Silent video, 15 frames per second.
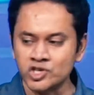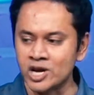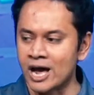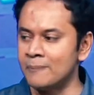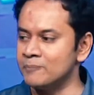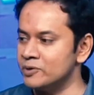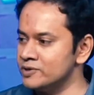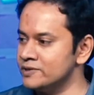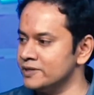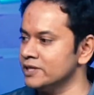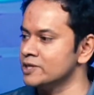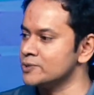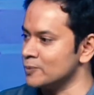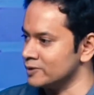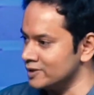chapter
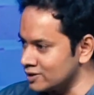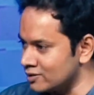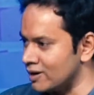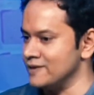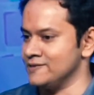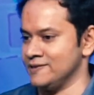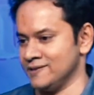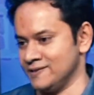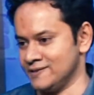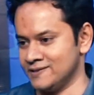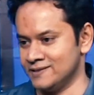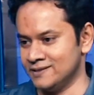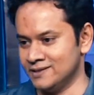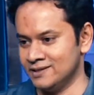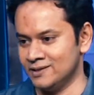deals with a
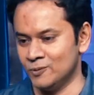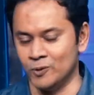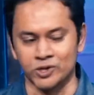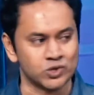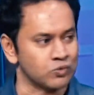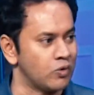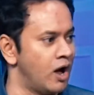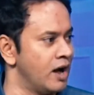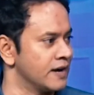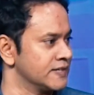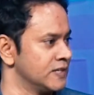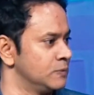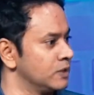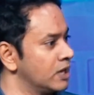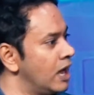crisis. What's wrong?
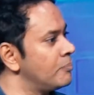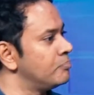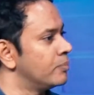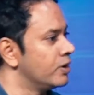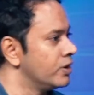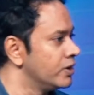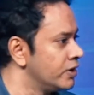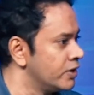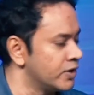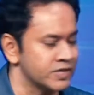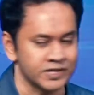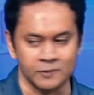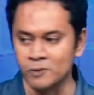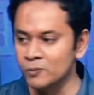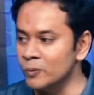Someone got murdered, or
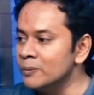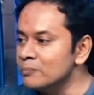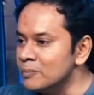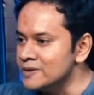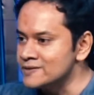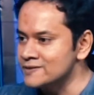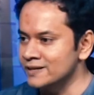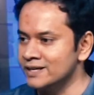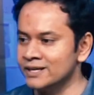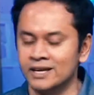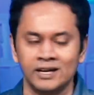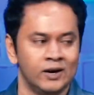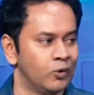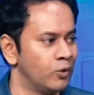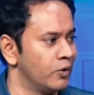someone went missing,
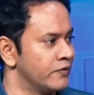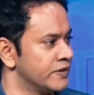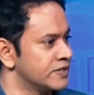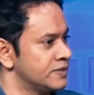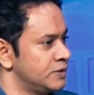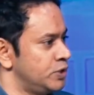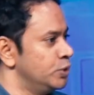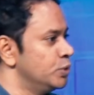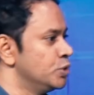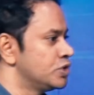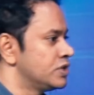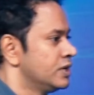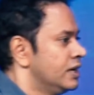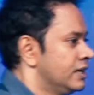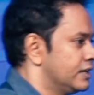or this
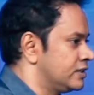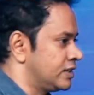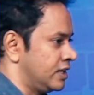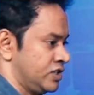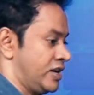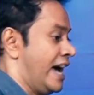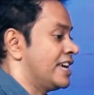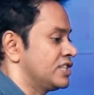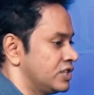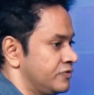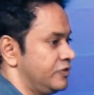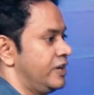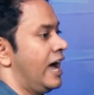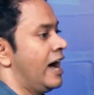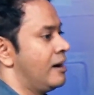huge
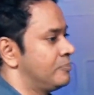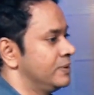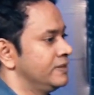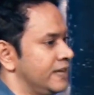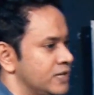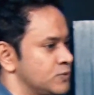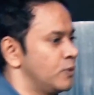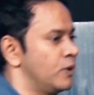catastrophe happened. That's